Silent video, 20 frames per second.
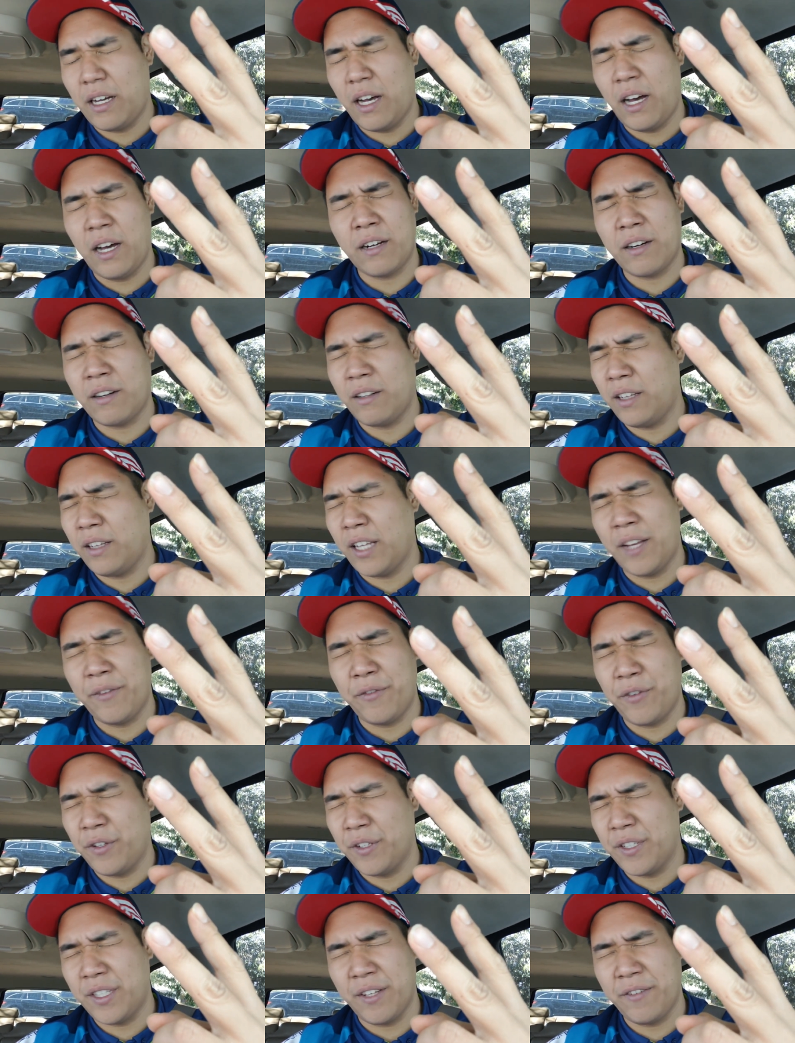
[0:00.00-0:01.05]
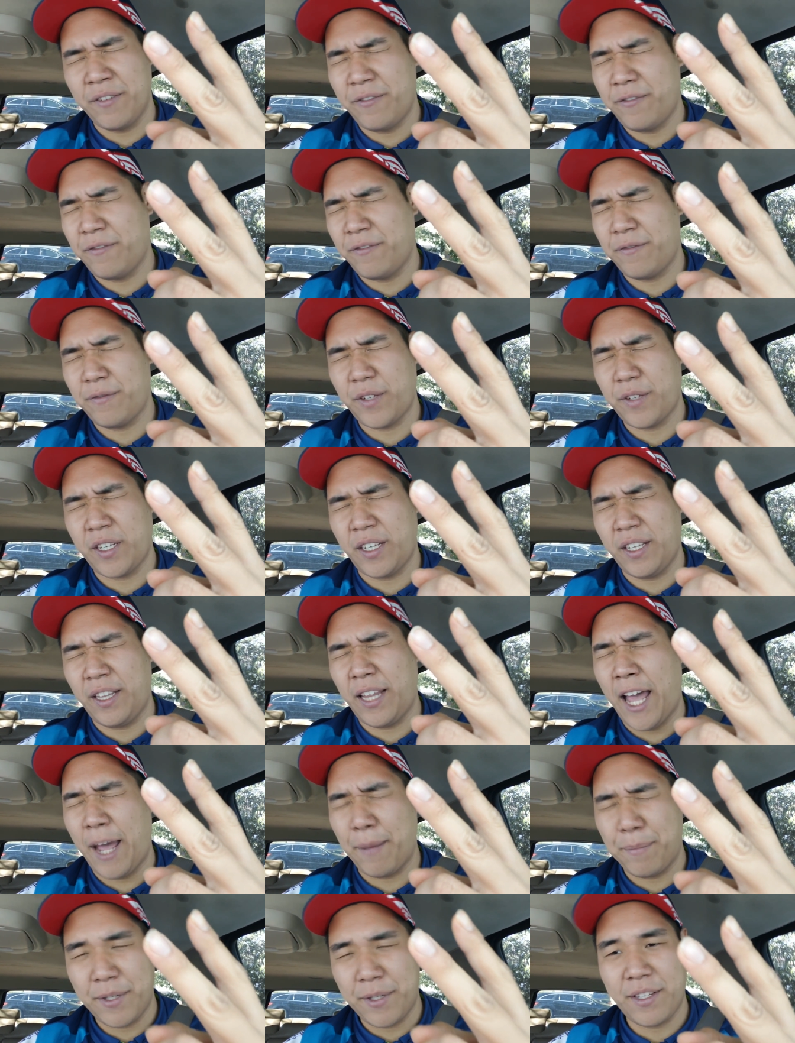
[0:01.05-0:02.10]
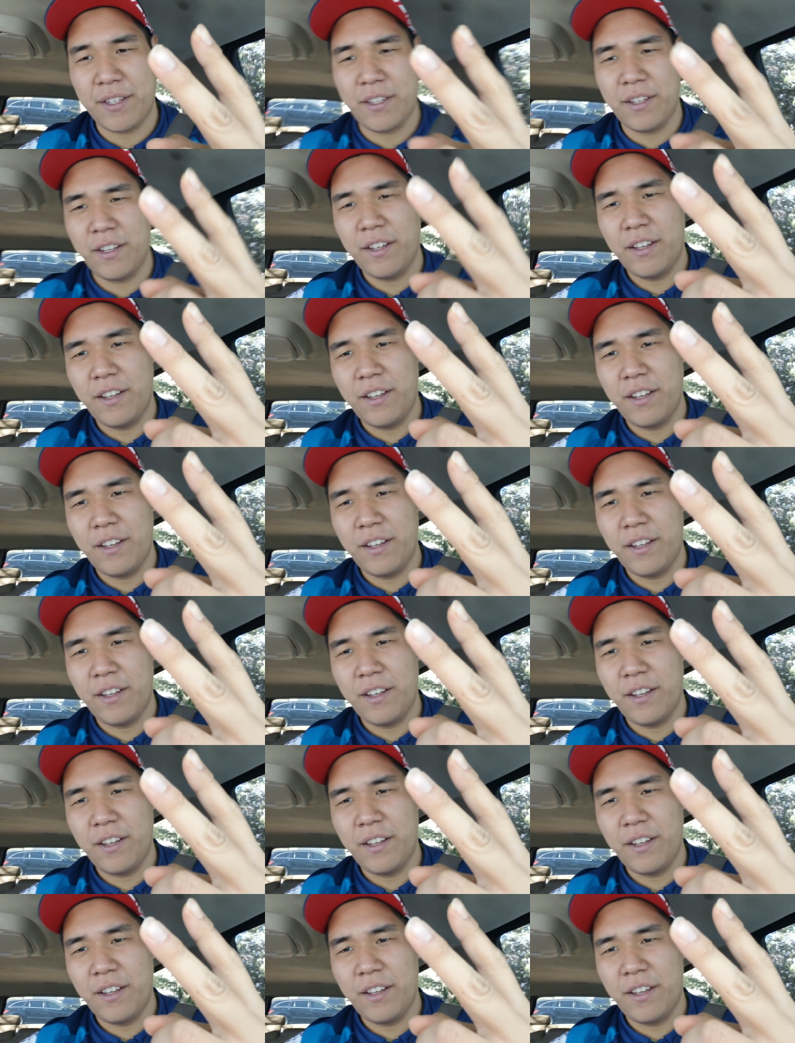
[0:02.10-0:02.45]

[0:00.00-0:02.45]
utter levels of collapse.